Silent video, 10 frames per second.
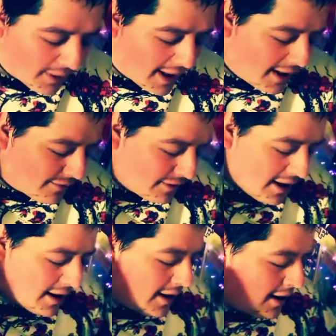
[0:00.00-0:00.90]
H
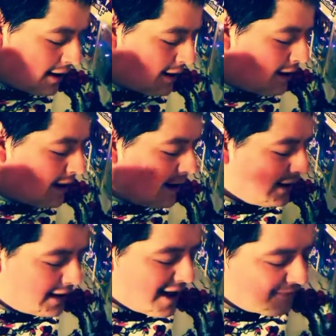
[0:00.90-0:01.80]
and
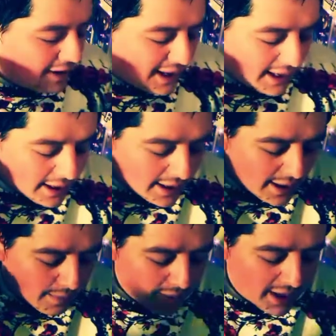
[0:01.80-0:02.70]
Stephanie
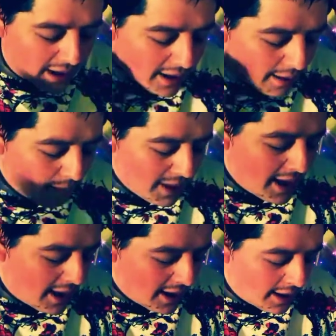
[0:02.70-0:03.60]

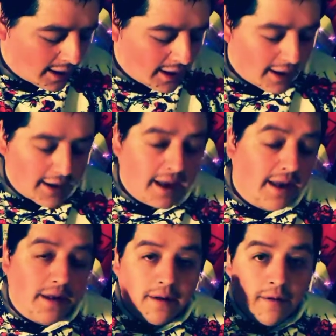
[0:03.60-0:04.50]
McMahon
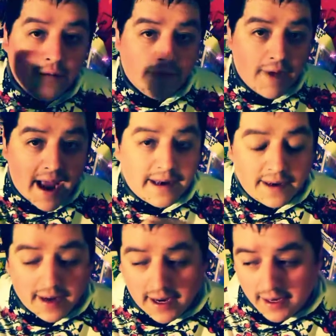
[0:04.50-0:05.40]
get
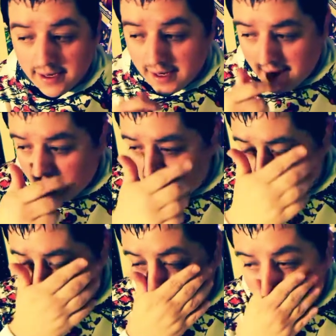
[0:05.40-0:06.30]
vaccinated.
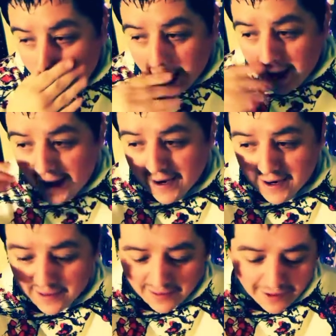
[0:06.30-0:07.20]
And I gotta
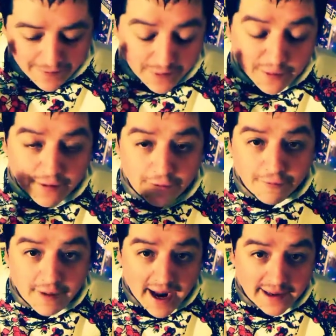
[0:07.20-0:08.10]
say, this whole
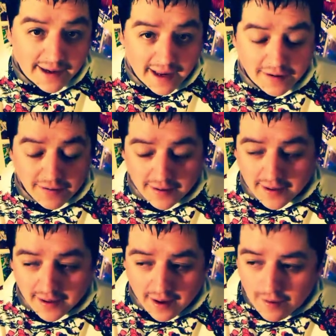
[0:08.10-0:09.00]
vaccination
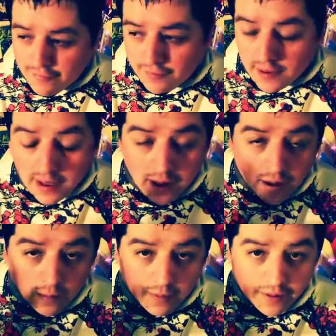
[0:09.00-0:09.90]
stuff
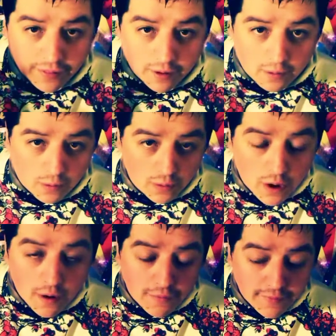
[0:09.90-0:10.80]
with the whole
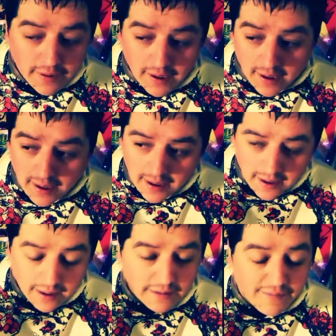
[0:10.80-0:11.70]
COVID
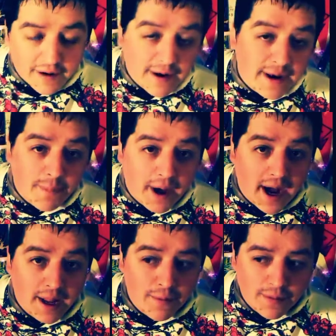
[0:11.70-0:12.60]
is very
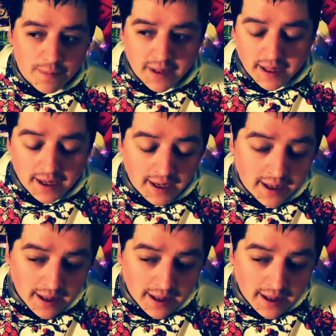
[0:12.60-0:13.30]
spotty with me.